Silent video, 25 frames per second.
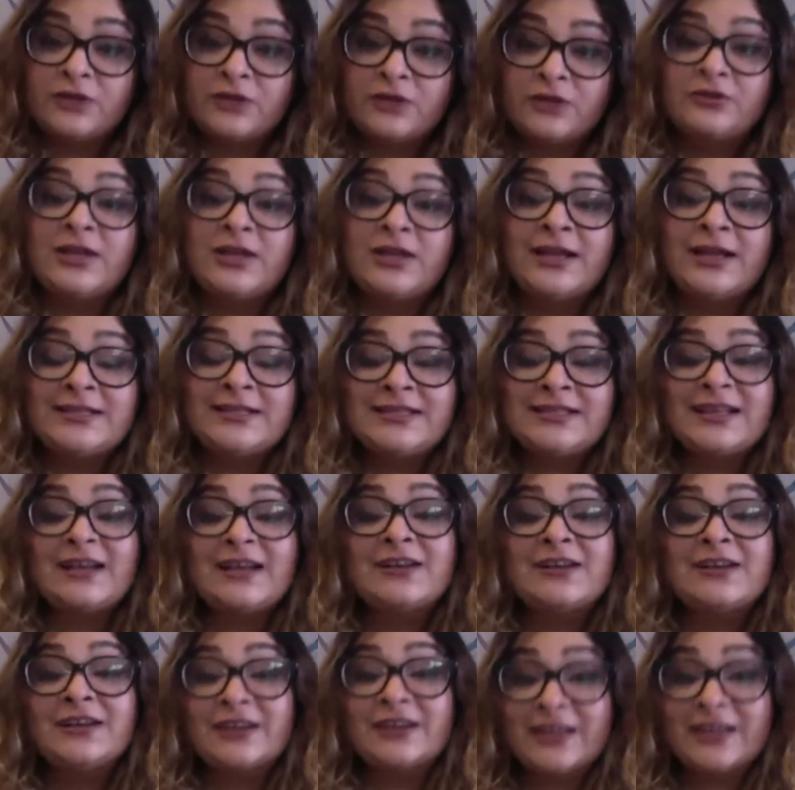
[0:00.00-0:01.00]
Now, that's
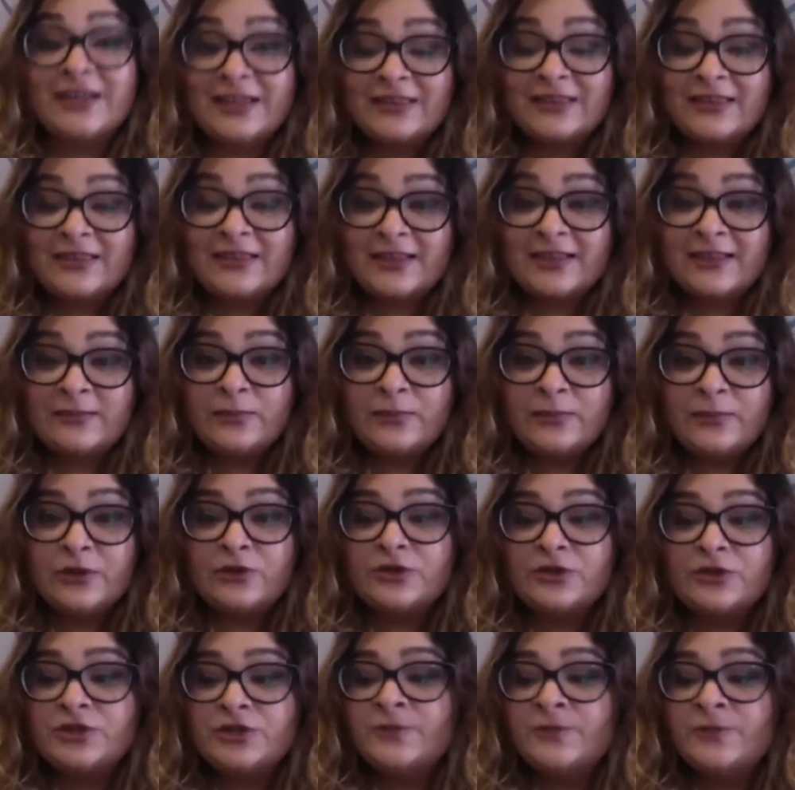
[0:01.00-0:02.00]
a great thing,
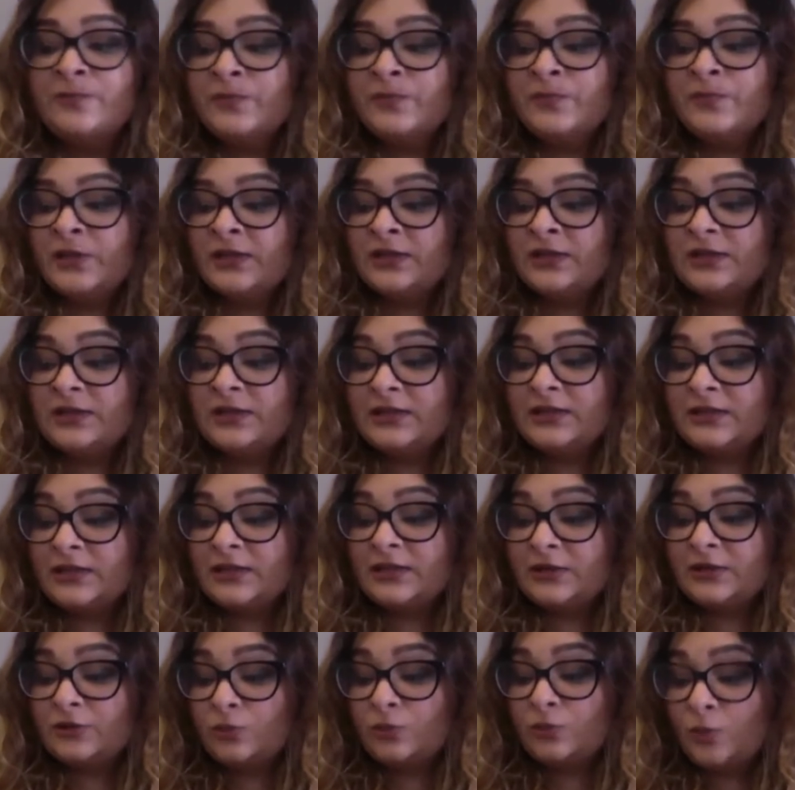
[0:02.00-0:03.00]
because
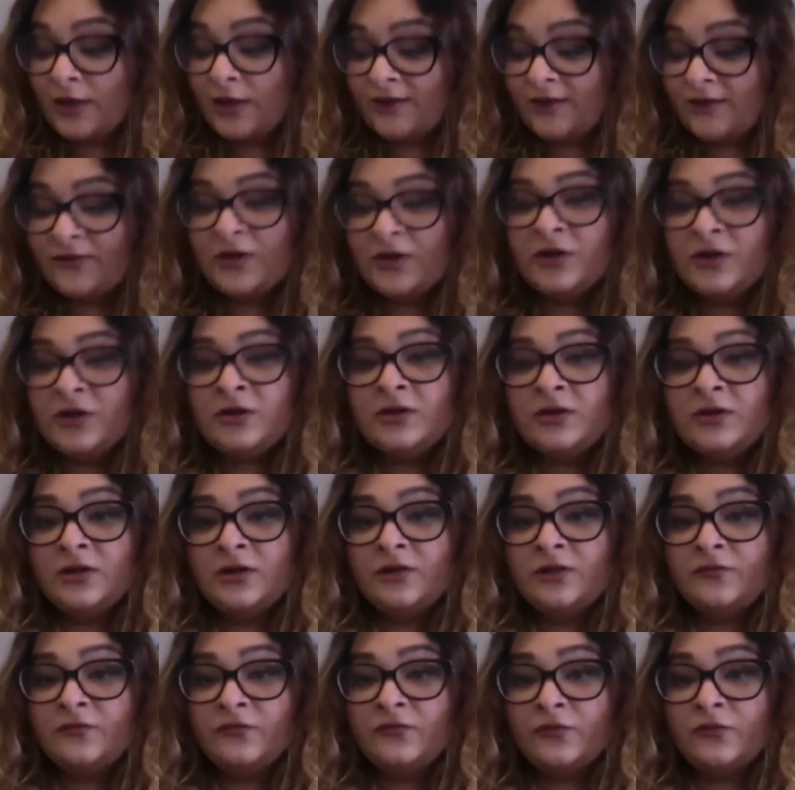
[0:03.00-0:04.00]
whoever
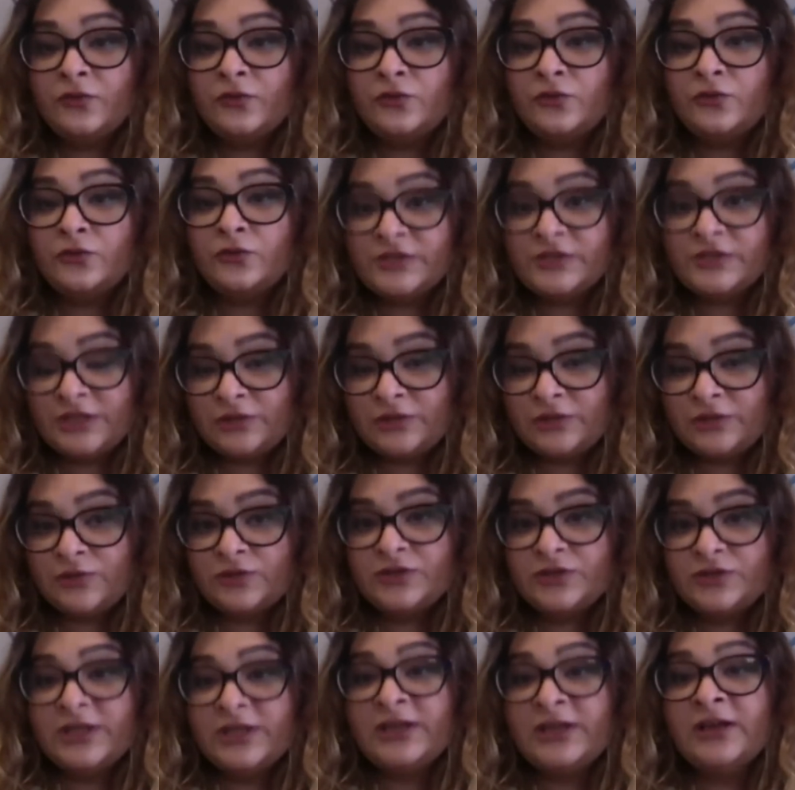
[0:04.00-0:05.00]
who is
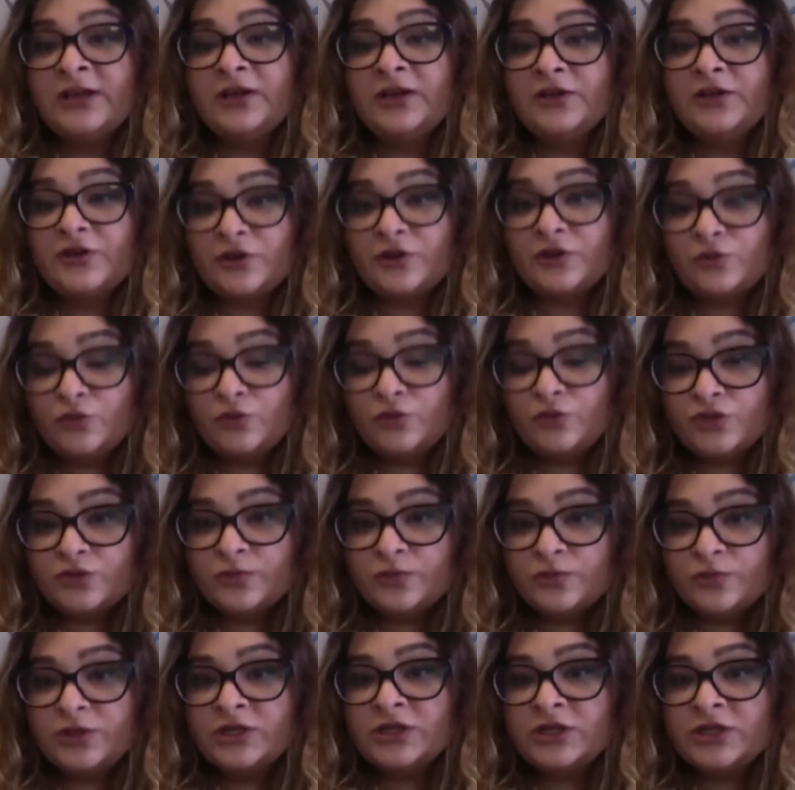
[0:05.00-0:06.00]
using a
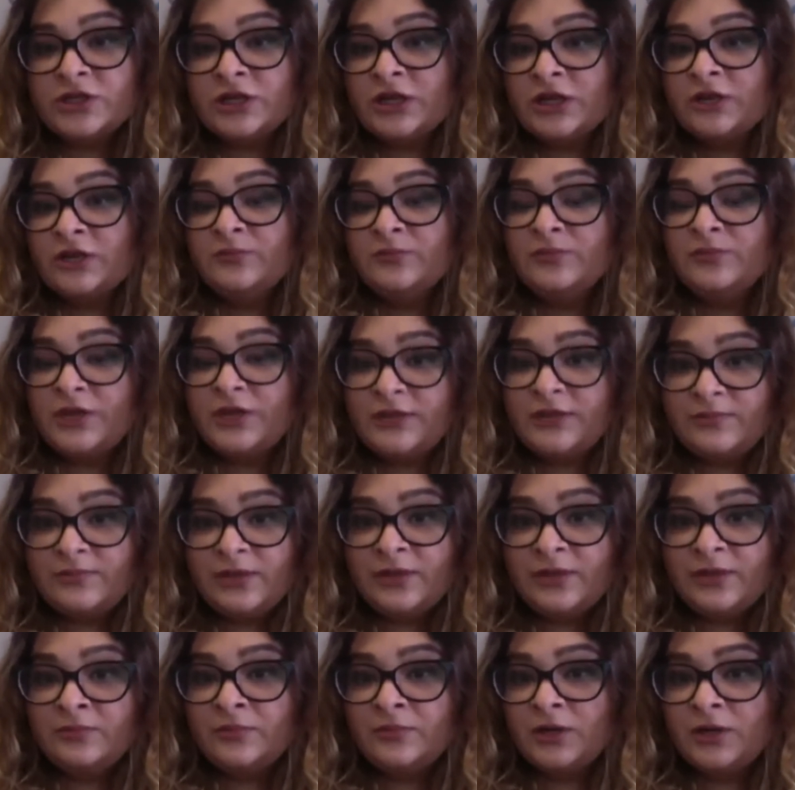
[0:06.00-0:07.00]
recruitment
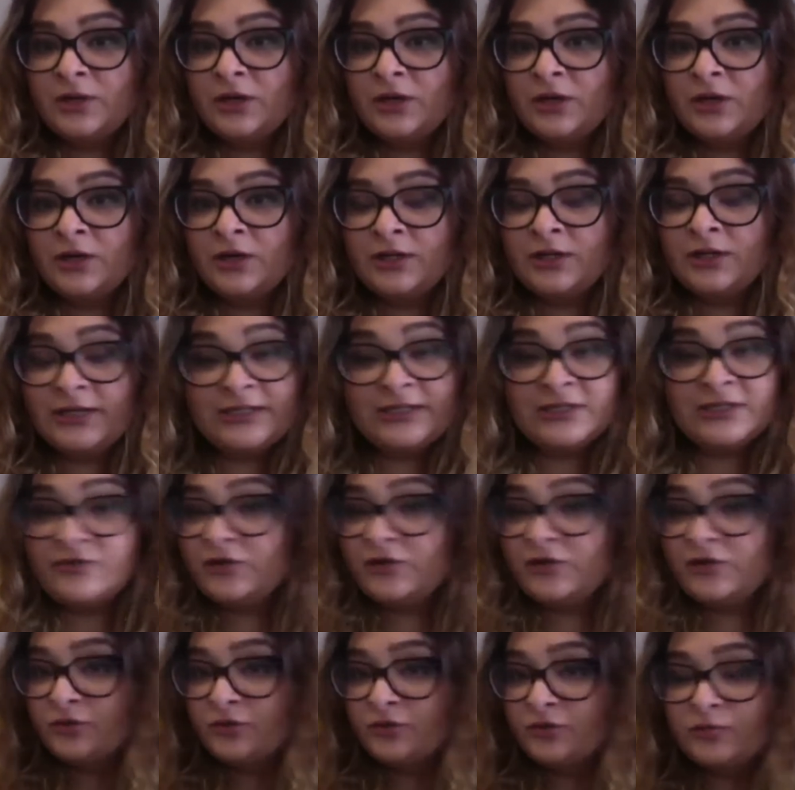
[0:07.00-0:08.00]
premium, LinkedIn
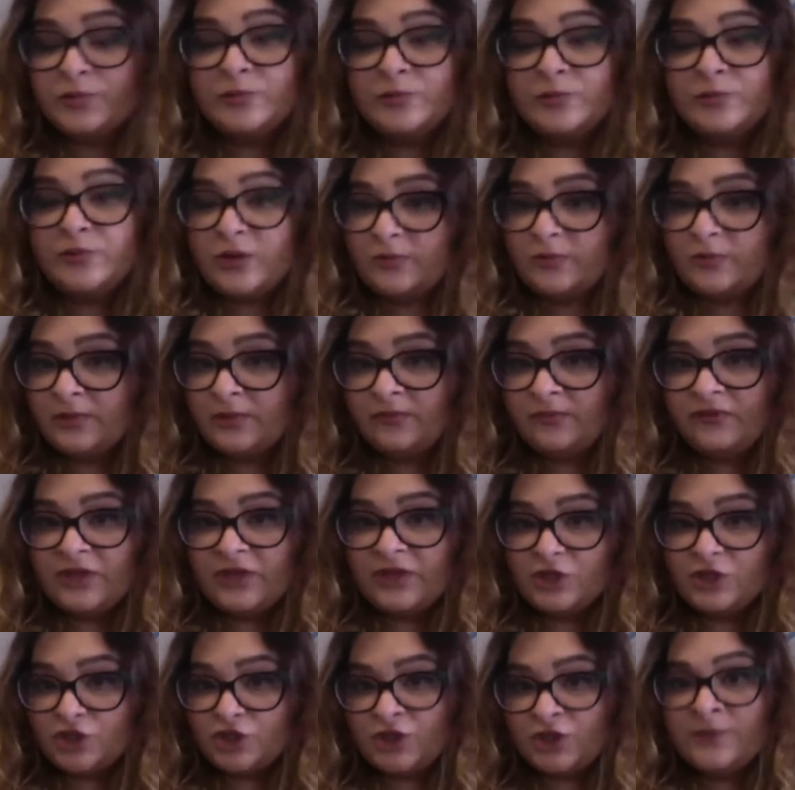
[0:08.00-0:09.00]
recruitment premium
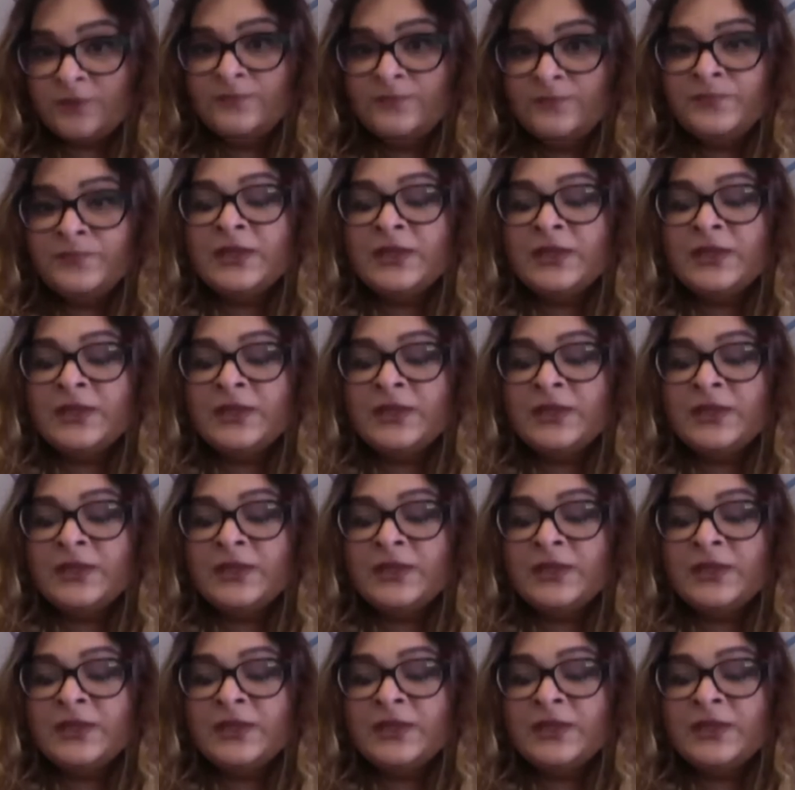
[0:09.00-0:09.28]
feature,